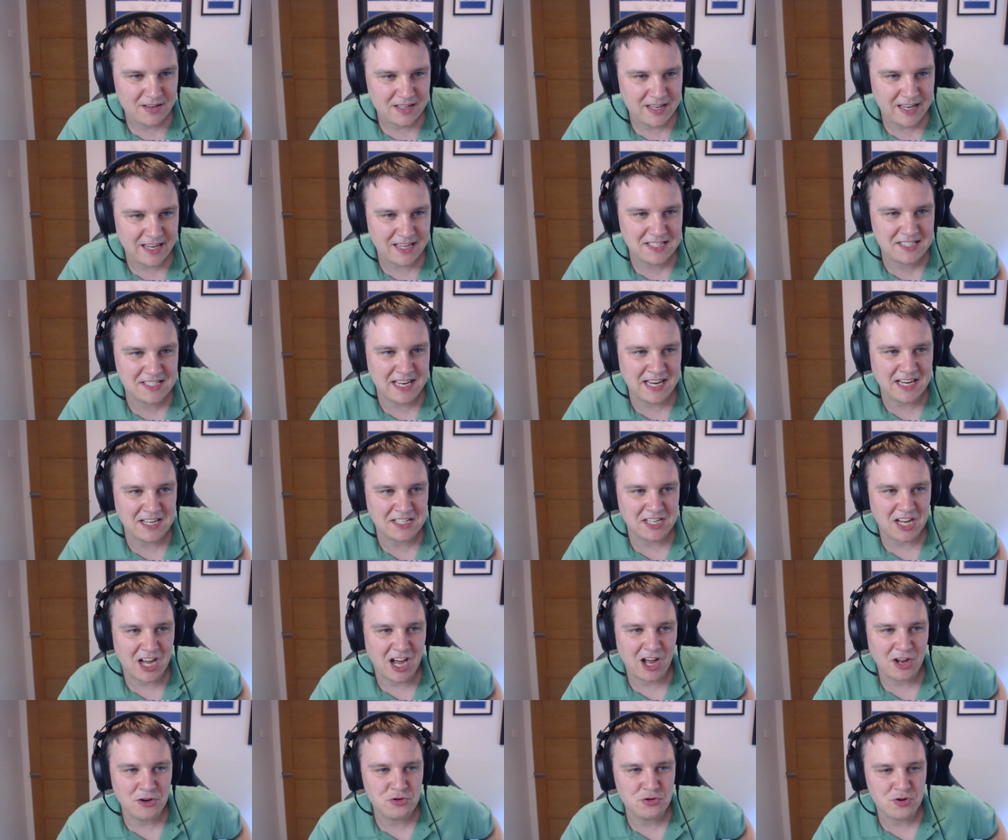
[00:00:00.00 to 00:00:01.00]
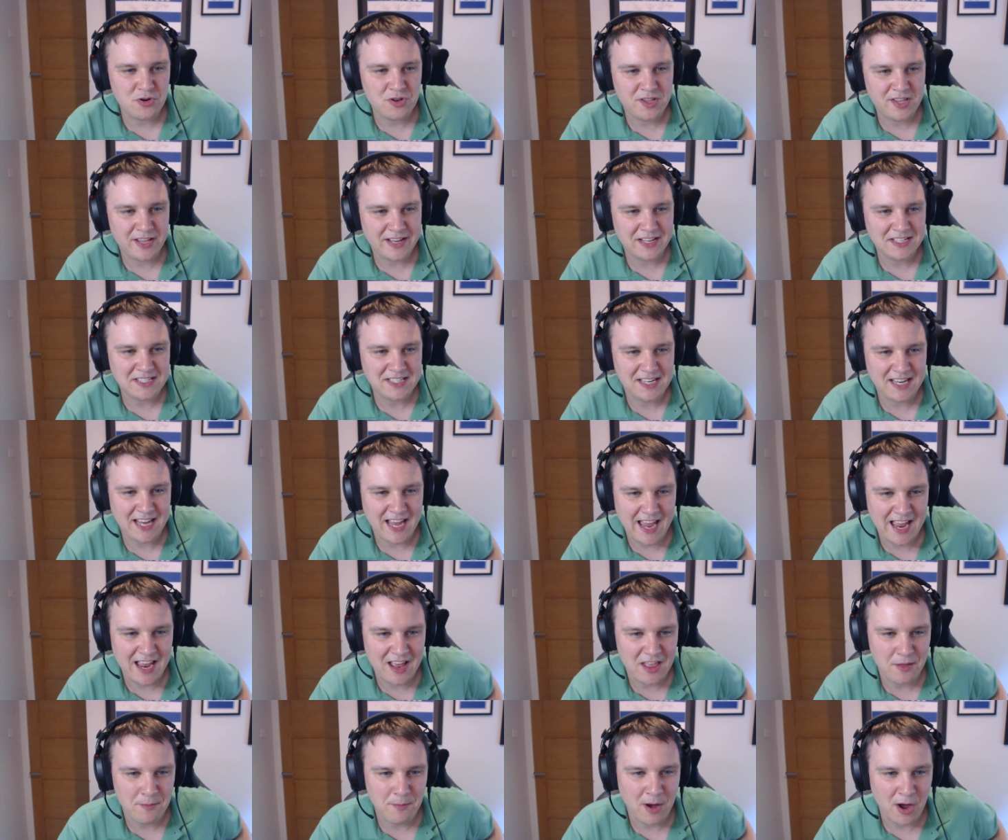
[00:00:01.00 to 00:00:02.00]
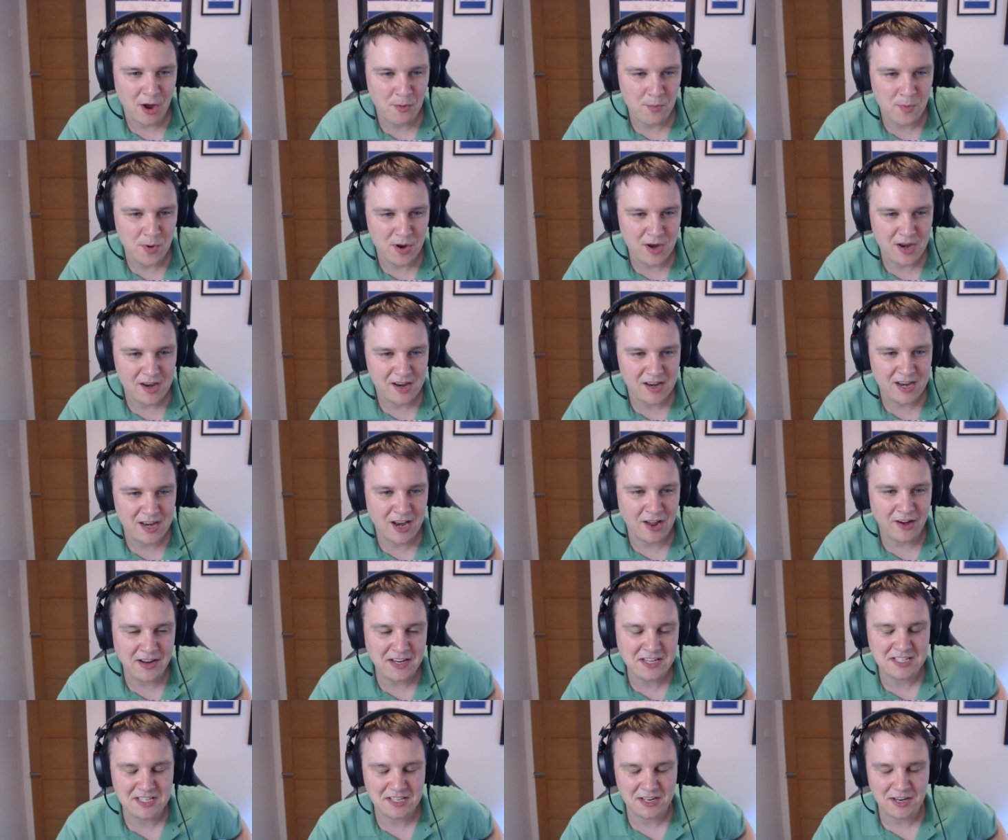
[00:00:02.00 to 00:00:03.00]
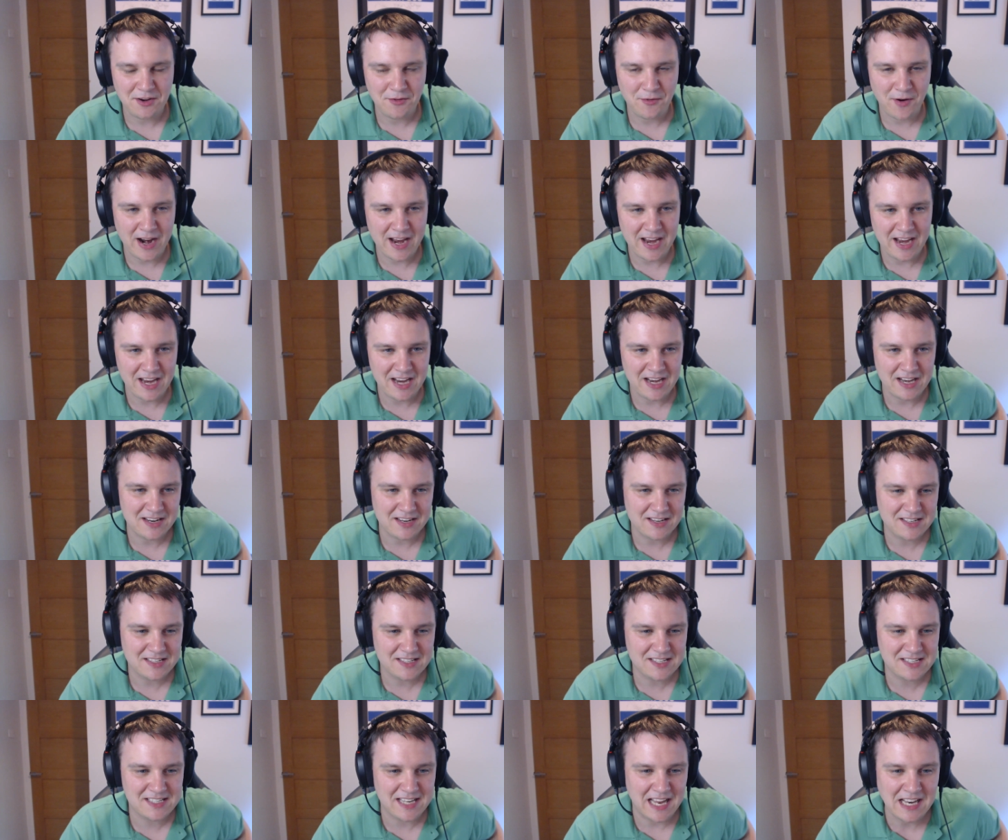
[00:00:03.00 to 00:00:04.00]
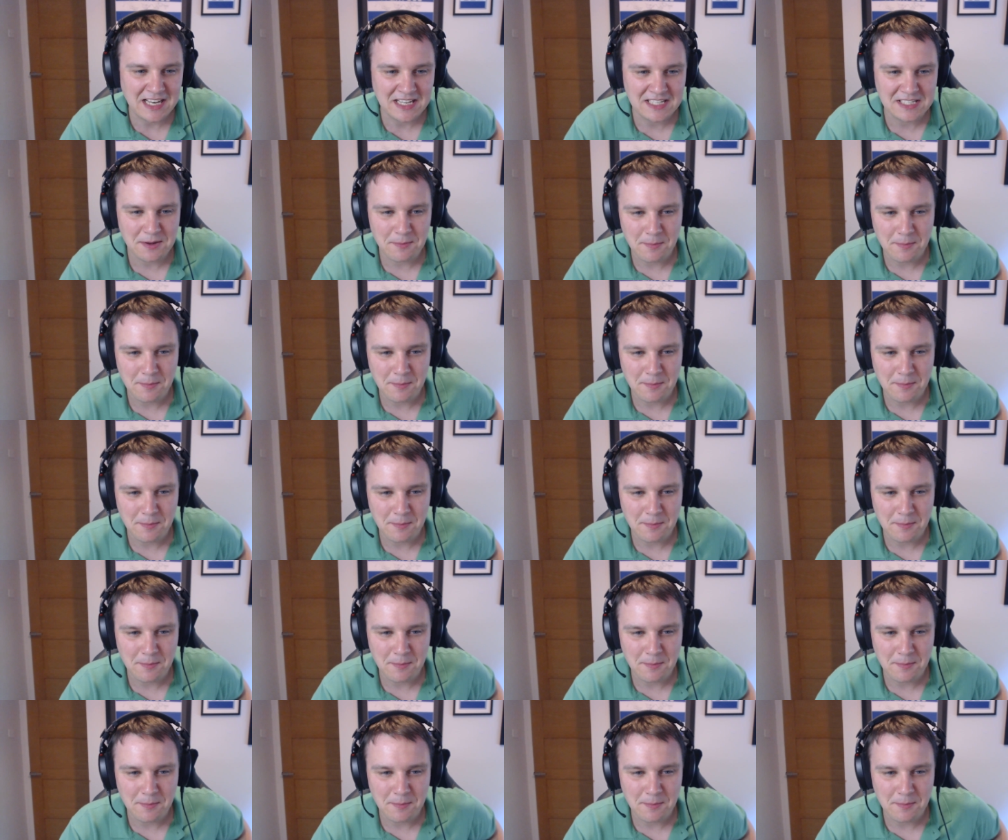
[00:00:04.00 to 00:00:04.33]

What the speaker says: extinct at 130k at the moment, 90 rated centre